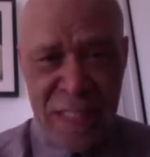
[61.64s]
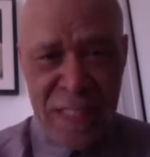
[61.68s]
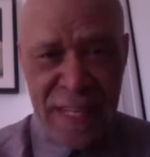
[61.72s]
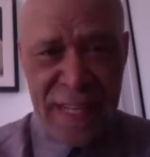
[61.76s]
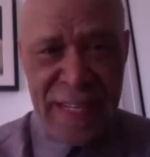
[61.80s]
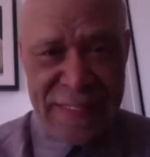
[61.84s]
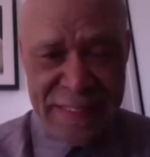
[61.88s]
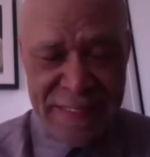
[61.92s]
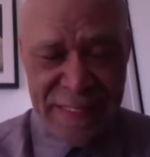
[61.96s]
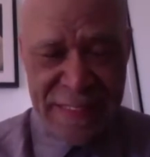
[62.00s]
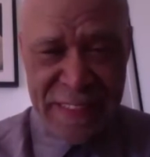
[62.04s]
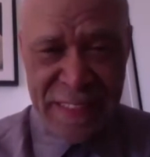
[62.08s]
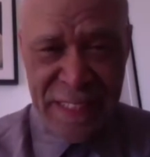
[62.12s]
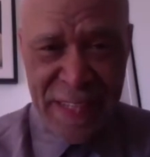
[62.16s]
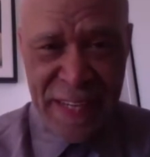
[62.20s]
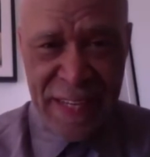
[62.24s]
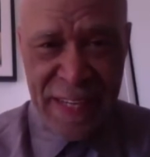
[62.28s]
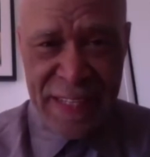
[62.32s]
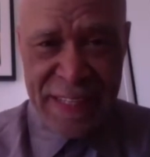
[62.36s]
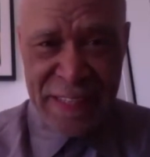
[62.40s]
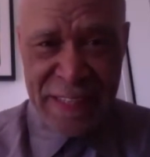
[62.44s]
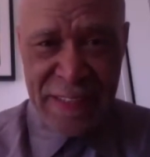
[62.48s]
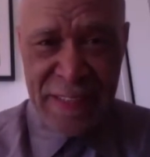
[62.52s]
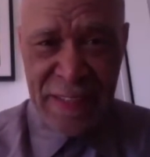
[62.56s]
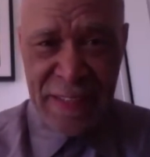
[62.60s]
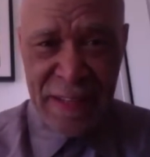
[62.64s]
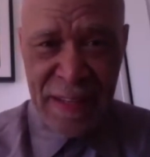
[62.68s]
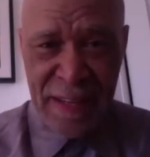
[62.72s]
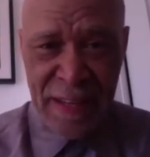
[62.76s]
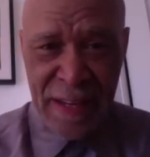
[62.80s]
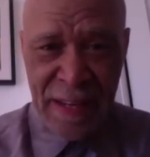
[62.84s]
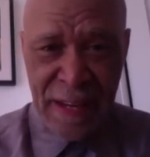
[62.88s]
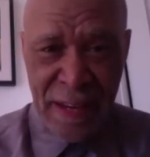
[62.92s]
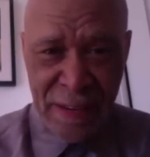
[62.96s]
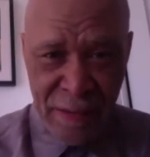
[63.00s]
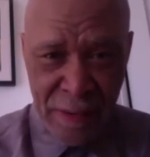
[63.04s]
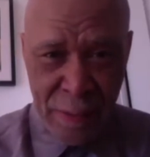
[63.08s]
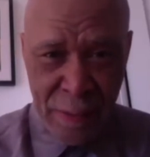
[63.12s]
education
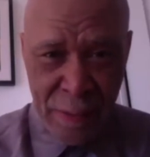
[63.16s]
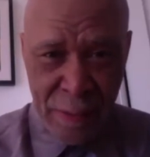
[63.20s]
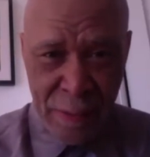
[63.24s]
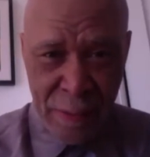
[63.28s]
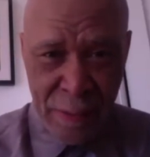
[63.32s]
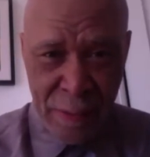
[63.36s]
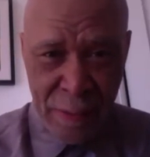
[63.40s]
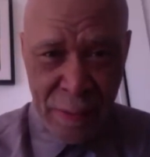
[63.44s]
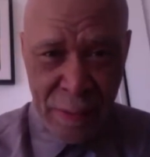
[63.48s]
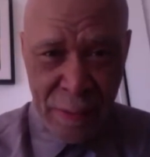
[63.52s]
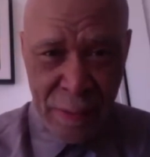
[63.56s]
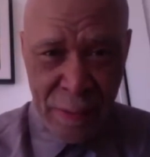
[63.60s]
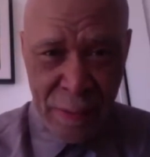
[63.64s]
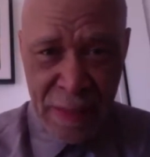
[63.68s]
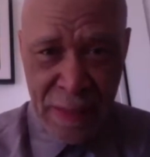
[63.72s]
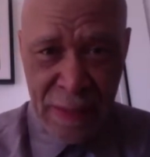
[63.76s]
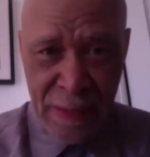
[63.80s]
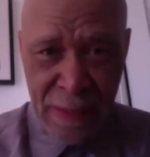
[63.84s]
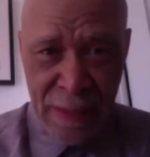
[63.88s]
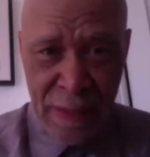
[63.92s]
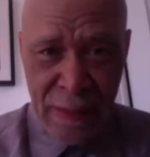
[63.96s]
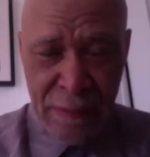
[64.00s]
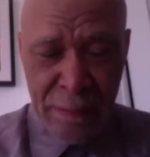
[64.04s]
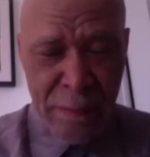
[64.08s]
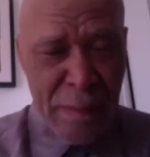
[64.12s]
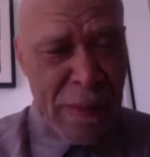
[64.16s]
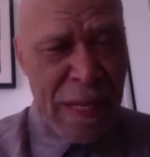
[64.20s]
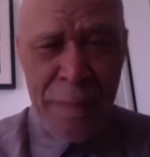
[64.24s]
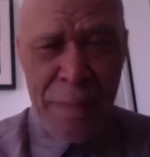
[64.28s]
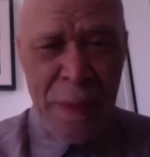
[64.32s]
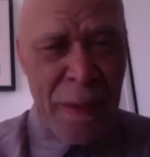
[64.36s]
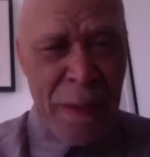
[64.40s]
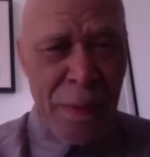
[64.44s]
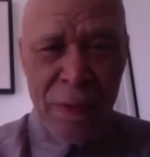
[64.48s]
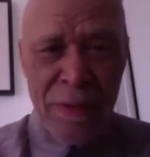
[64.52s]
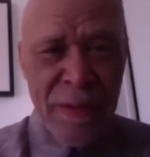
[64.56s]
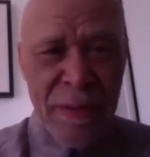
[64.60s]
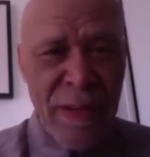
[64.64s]
everywhere. Many people
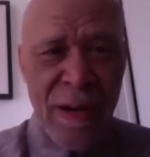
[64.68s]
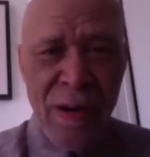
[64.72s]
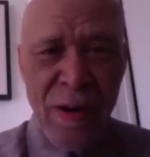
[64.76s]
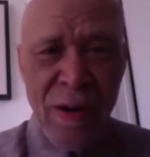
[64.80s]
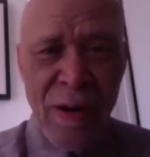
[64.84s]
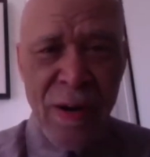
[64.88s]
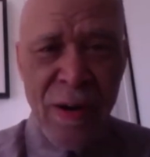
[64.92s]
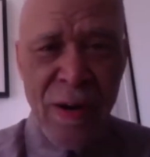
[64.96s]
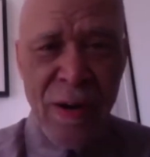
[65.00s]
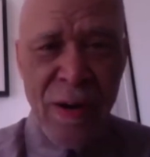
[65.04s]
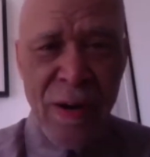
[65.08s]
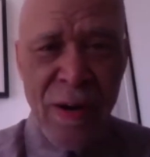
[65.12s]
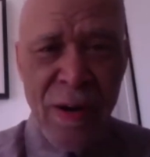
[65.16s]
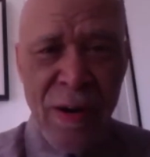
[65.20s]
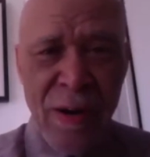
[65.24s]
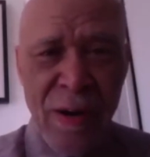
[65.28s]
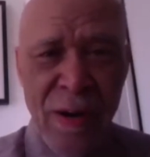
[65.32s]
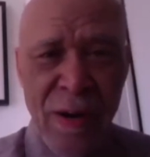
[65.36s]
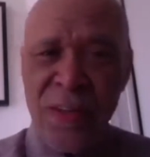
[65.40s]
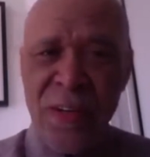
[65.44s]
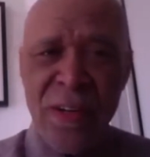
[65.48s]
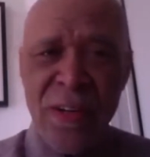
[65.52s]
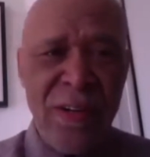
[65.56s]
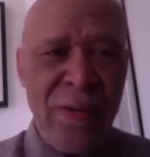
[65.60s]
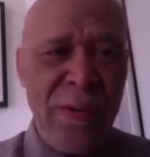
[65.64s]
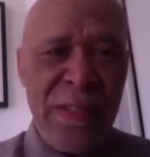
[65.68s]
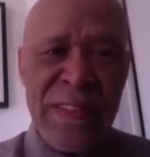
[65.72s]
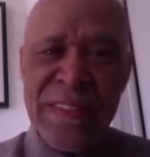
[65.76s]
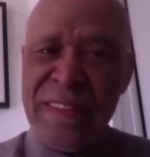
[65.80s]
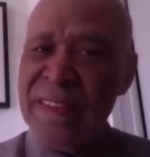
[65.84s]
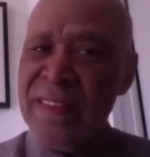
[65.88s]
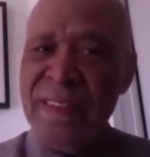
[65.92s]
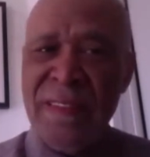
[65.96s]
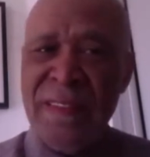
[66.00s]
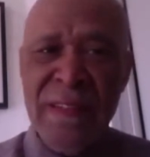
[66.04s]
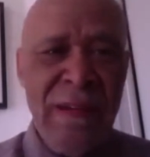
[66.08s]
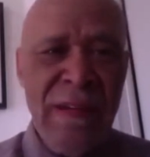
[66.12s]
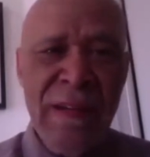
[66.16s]
know that Armstrong was
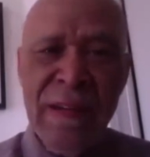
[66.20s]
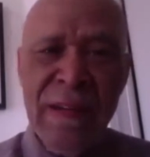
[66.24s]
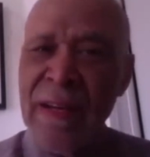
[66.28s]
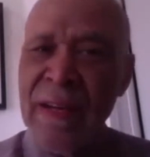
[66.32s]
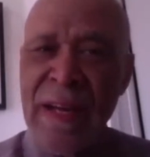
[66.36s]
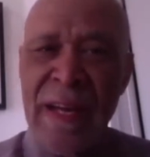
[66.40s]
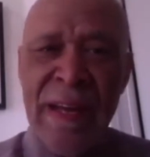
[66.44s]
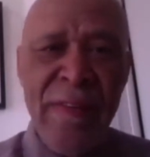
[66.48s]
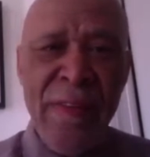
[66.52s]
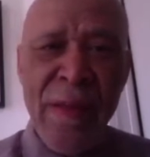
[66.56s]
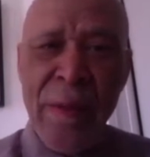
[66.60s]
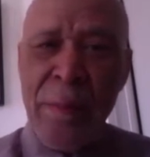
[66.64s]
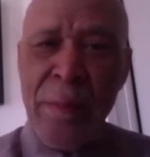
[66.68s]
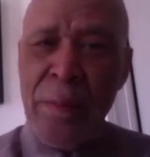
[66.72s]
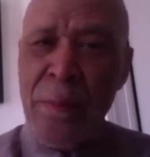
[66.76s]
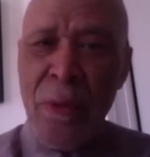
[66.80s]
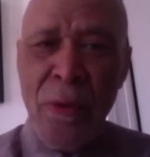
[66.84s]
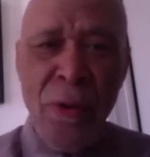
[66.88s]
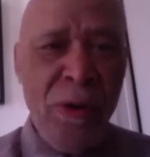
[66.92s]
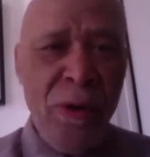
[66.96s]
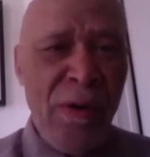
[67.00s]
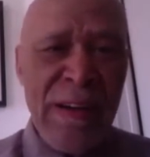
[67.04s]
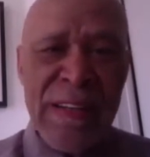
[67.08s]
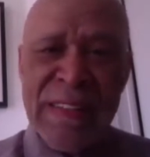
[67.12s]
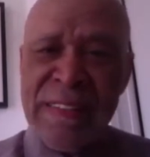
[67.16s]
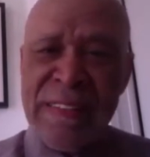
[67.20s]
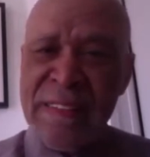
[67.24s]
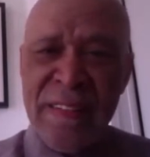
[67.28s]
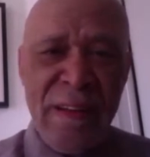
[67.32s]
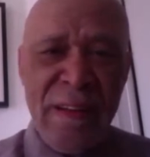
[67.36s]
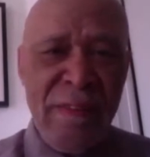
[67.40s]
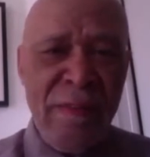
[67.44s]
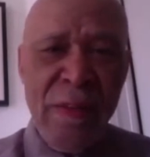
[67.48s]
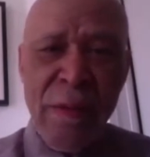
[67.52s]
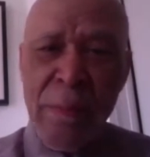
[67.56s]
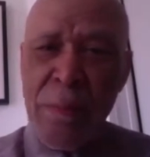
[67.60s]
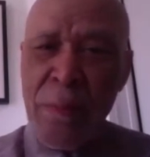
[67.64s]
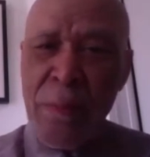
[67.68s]
in the poorest of the
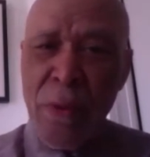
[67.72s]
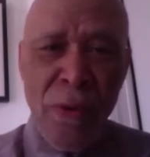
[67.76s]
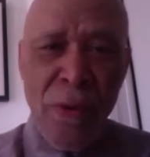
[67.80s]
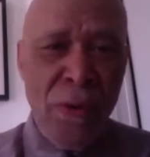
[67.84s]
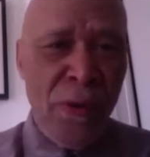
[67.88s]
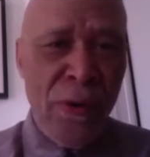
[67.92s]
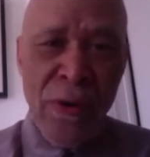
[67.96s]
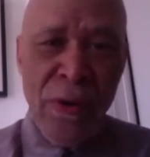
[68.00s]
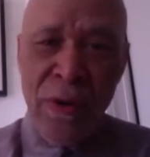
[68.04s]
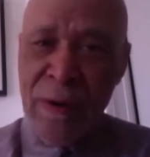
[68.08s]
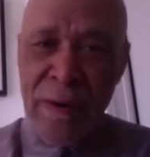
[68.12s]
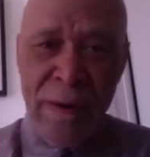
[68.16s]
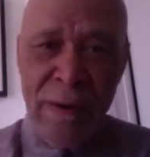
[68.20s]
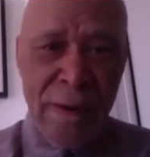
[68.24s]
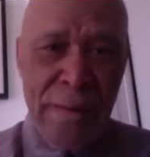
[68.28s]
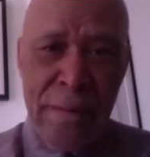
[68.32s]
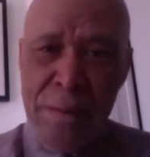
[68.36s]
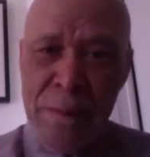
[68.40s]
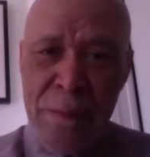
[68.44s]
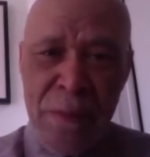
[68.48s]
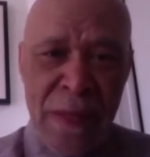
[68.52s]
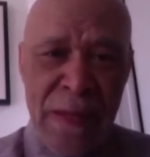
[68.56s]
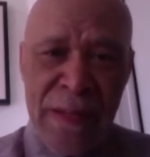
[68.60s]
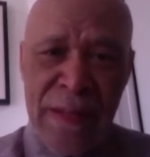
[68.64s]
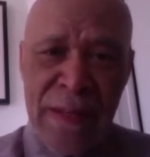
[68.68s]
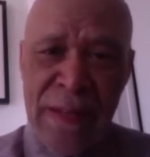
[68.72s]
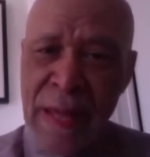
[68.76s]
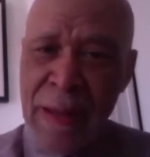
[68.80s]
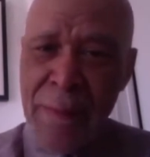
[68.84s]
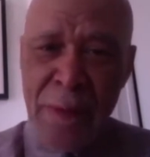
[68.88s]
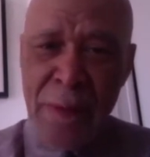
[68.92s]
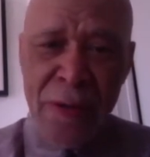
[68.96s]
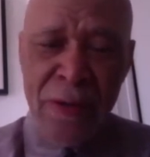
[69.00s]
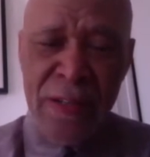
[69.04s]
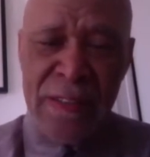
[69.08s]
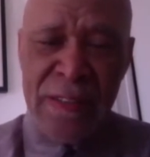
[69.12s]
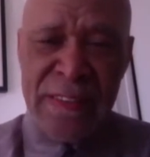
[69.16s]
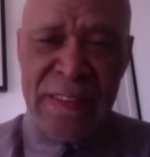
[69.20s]
poor
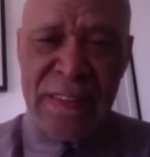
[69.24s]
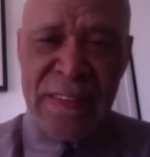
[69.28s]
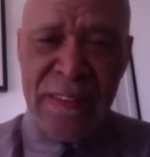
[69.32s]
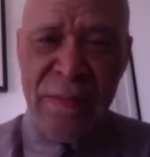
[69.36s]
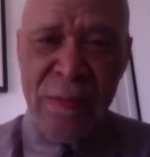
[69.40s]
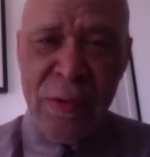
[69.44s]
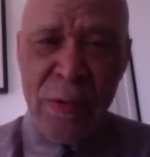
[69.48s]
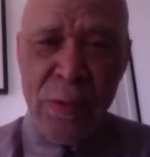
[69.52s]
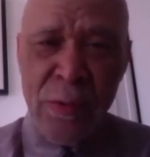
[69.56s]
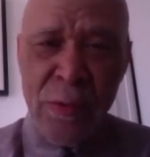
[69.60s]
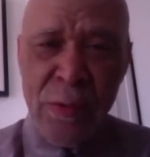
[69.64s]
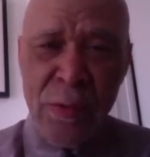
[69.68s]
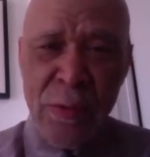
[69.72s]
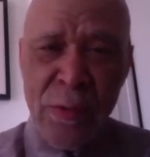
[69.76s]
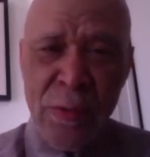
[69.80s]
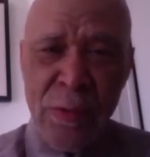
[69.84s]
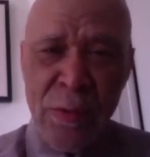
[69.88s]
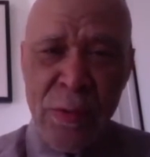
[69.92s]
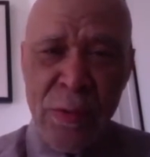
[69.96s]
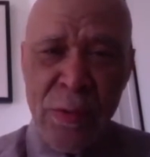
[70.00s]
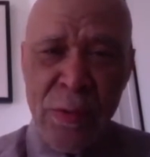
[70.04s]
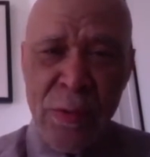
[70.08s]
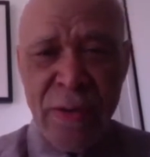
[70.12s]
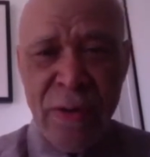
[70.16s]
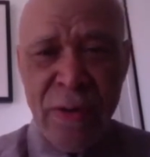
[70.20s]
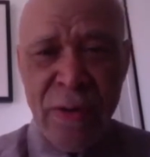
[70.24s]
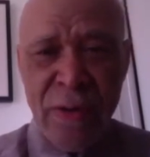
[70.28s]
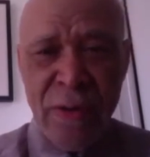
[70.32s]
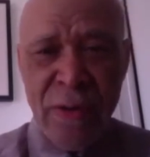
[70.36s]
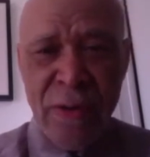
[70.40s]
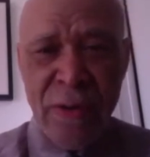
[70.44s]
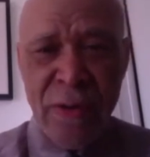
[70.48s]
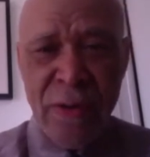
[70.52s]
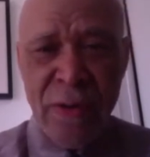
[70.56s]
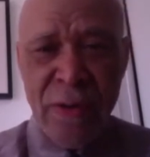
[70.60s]
neighborhoods of New Orleans growing up.